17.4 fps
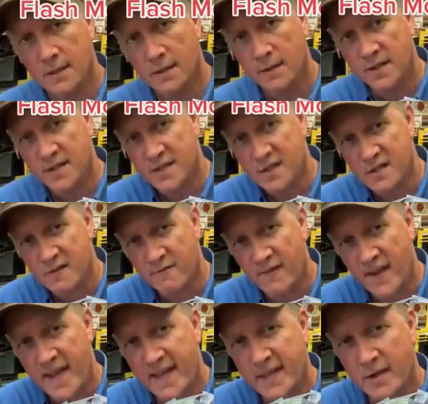This is
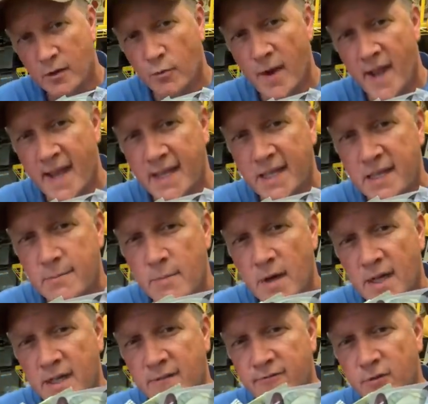fake Iraqi
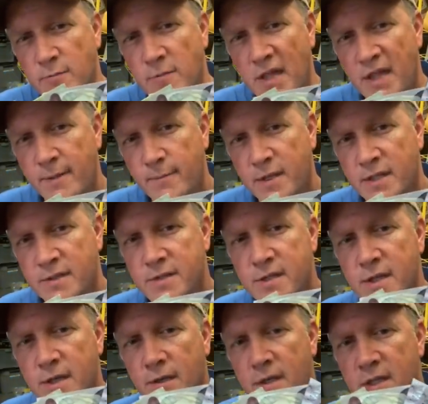money from the limited
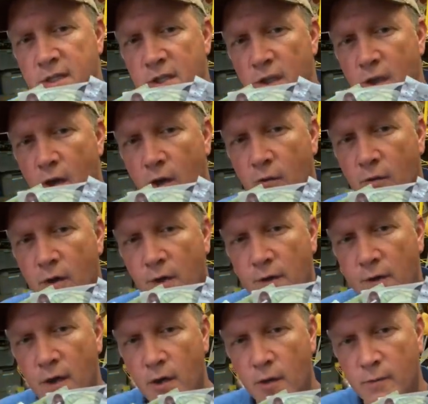series Long
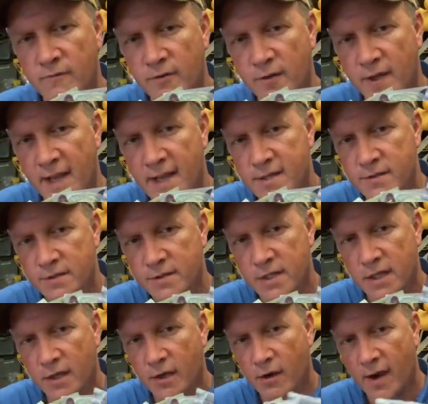Road Home for National
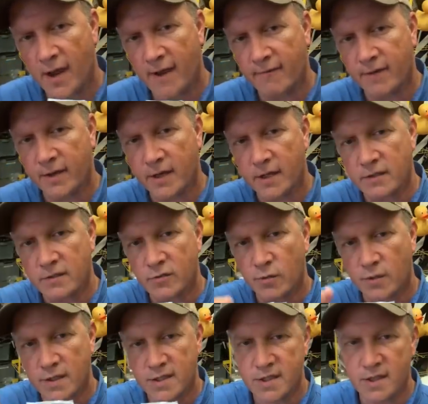Geographic in
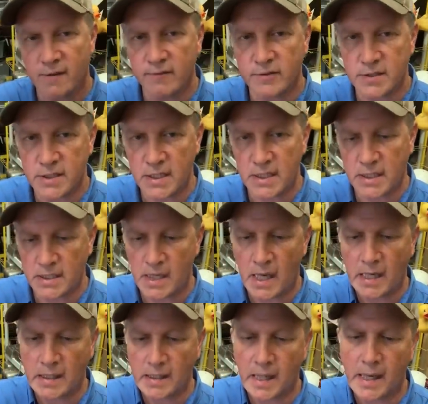2017.
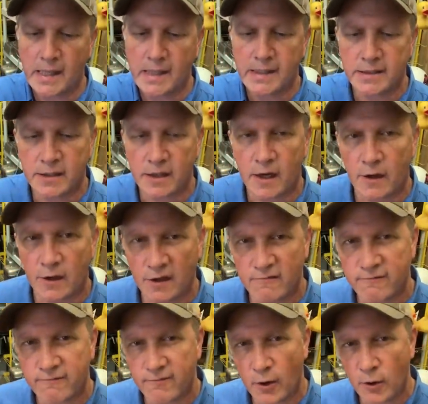I like to call
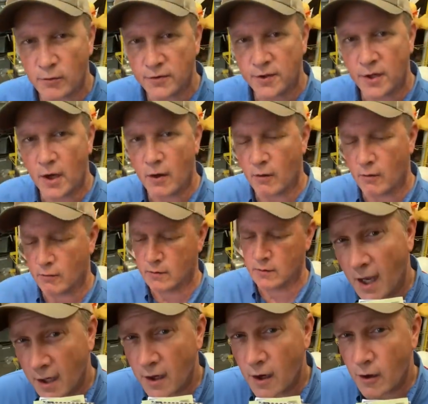it faux dough.
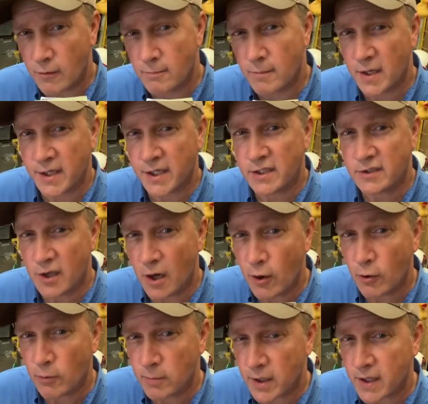I call money
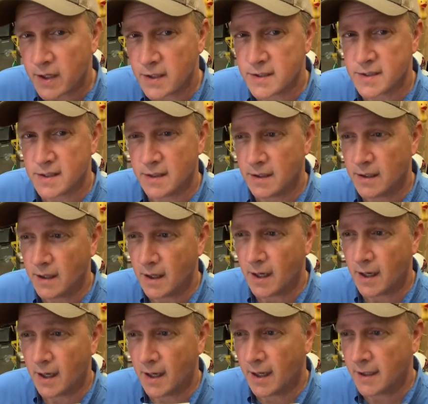dough because
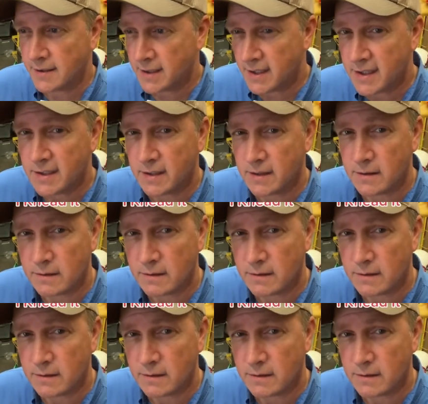I need it.